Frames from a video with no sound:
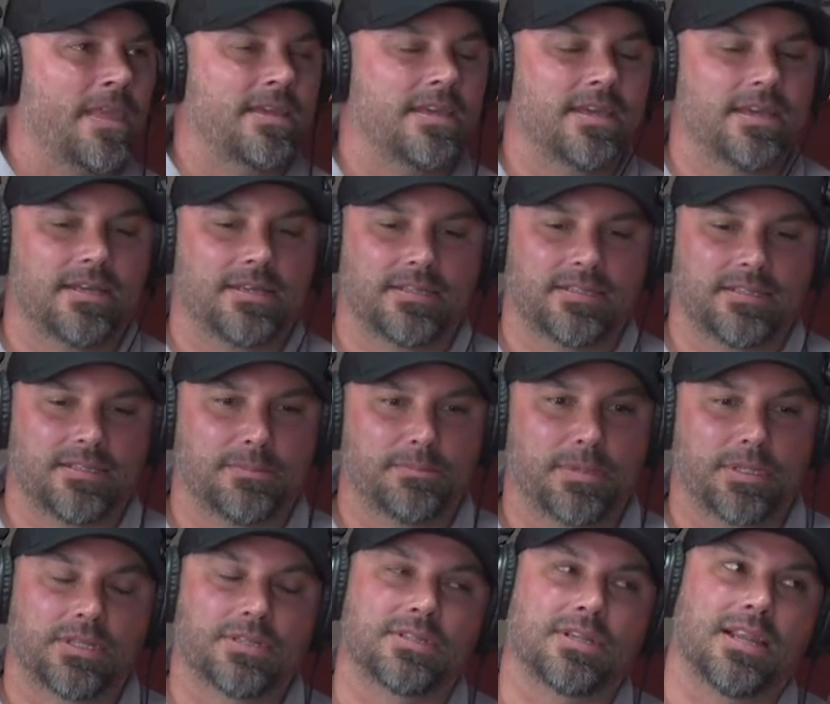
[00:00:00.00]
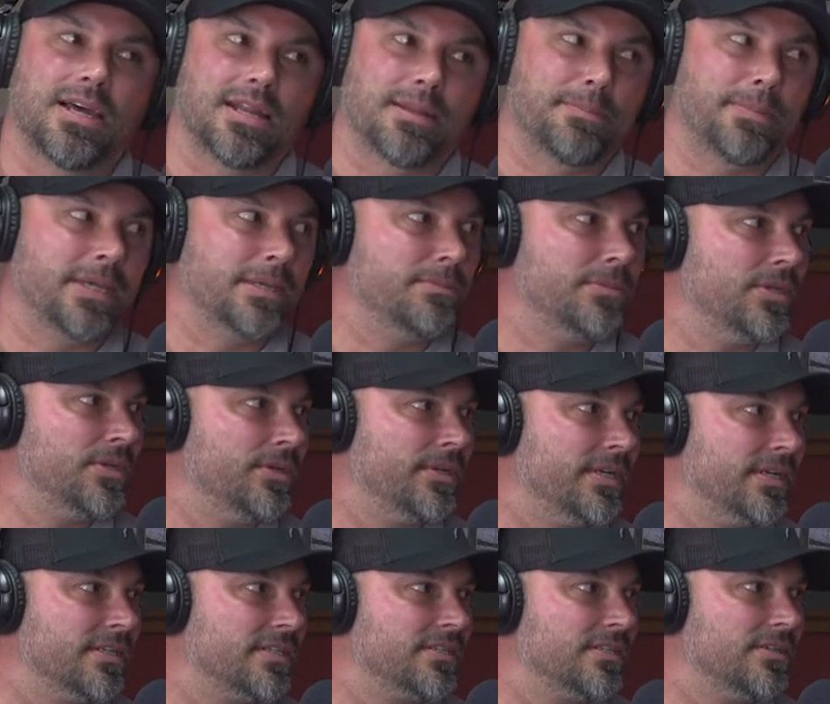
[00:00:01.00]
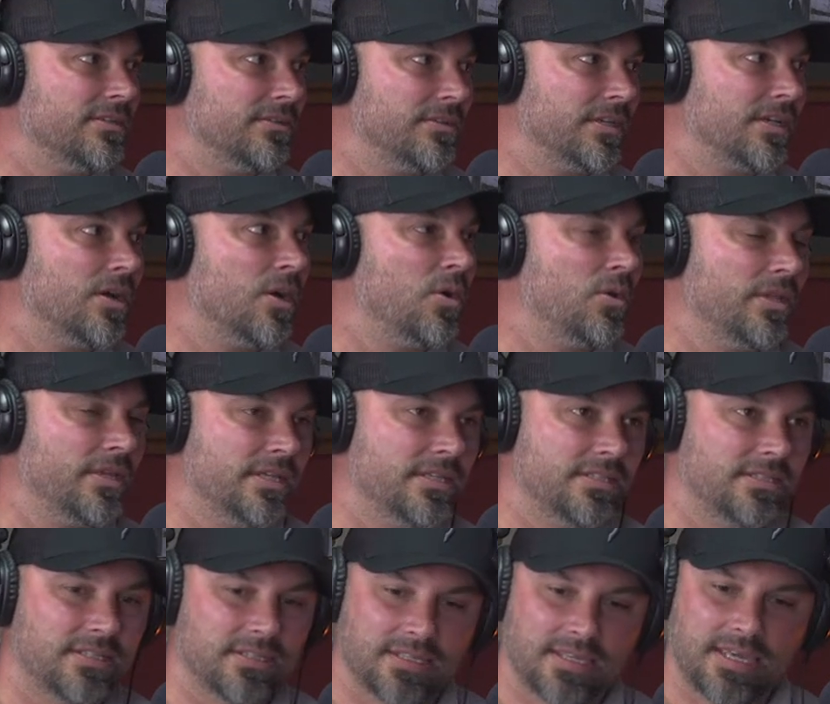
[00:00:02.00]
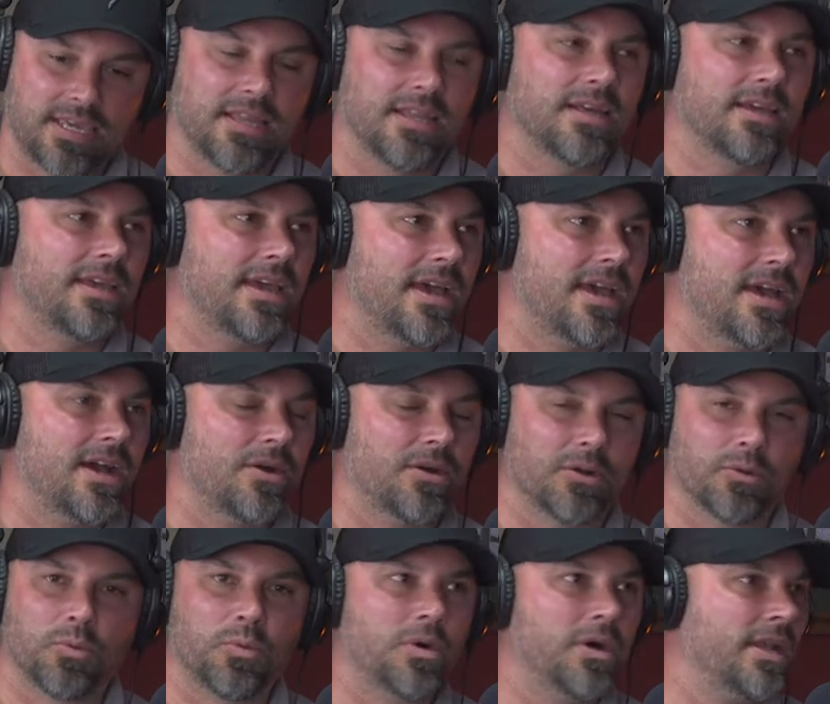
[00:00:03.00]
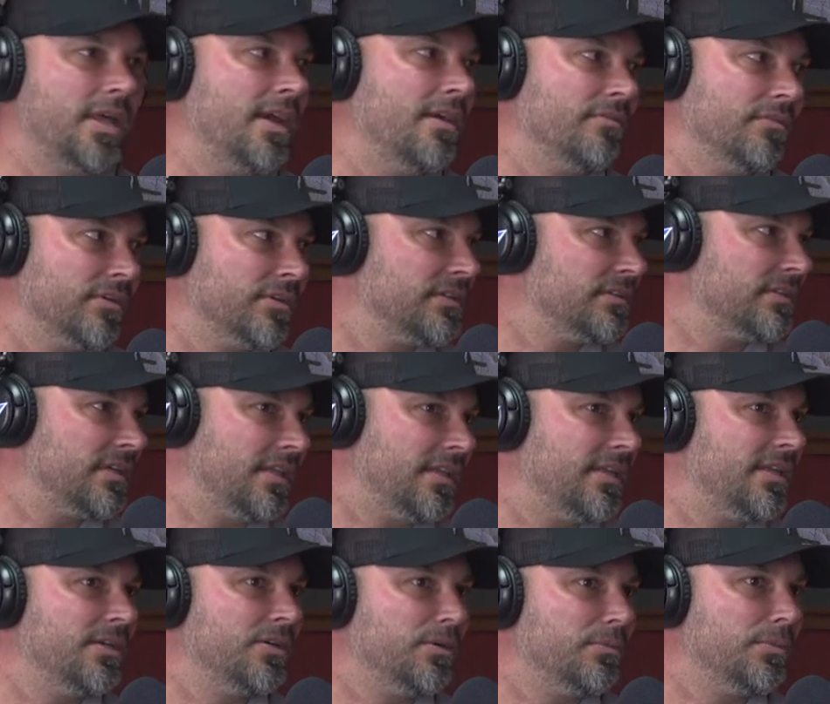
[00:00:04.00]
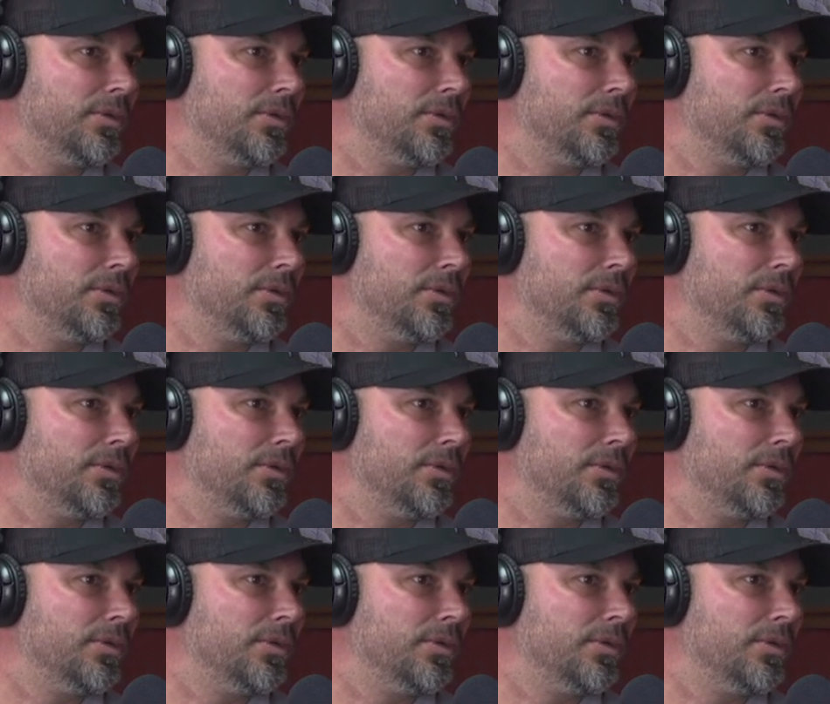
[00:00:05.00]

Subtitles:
Yeah, but there's a lot of big mule deer. So the goal is to kill a cow or whatever, a legal